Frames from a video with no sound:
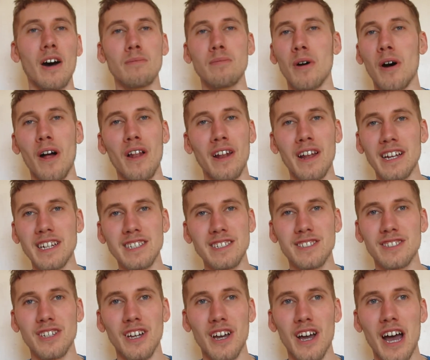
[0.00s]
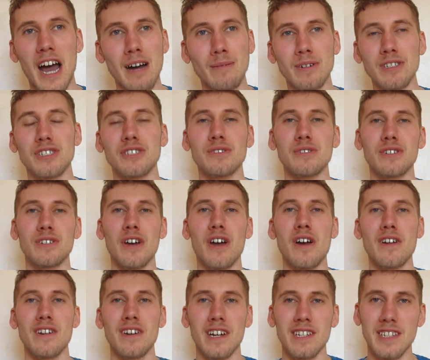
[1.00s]
put a link to how much you can
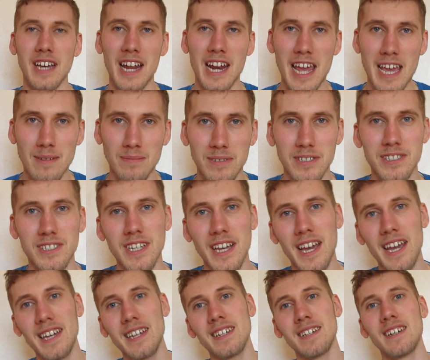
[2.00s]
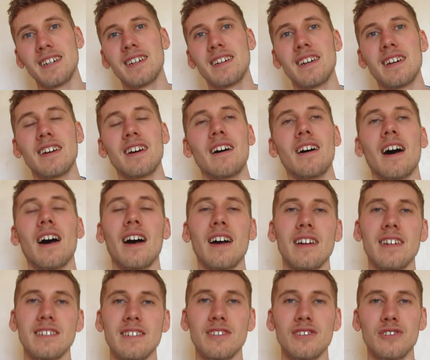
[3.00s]
earn at DaDaABC
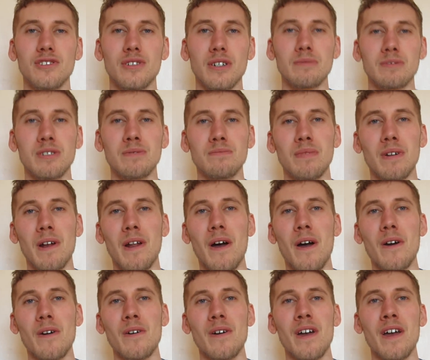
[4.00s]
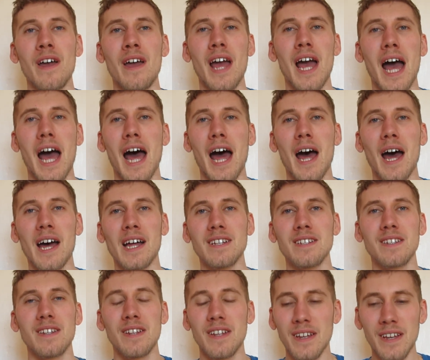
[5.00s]
in the description below.
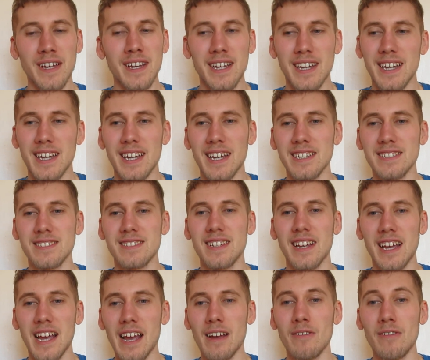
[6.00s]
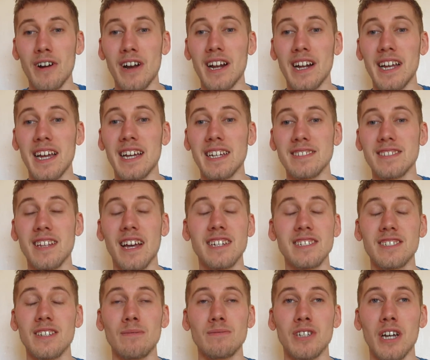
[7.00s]
And it really is like
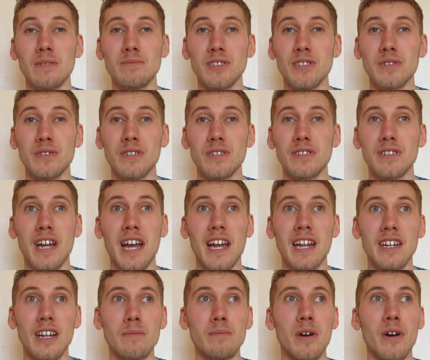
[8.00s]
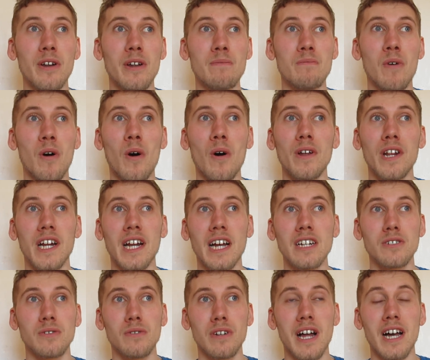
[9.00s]
sometimes you can end up earning more than
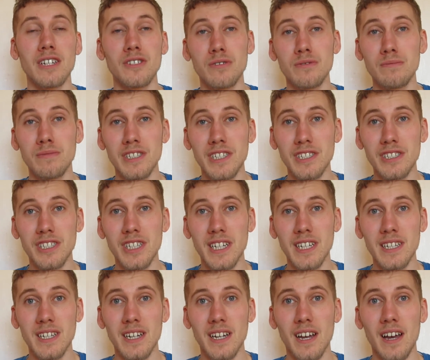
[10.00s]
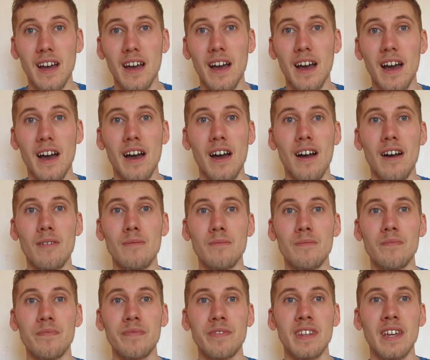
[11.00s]
actual classroom teaching
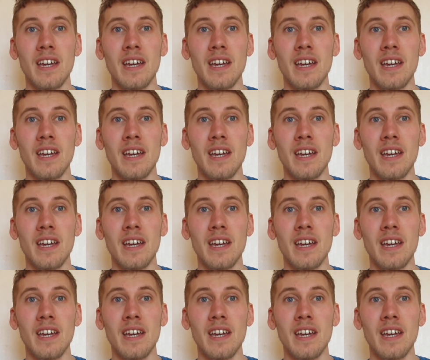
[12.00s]
from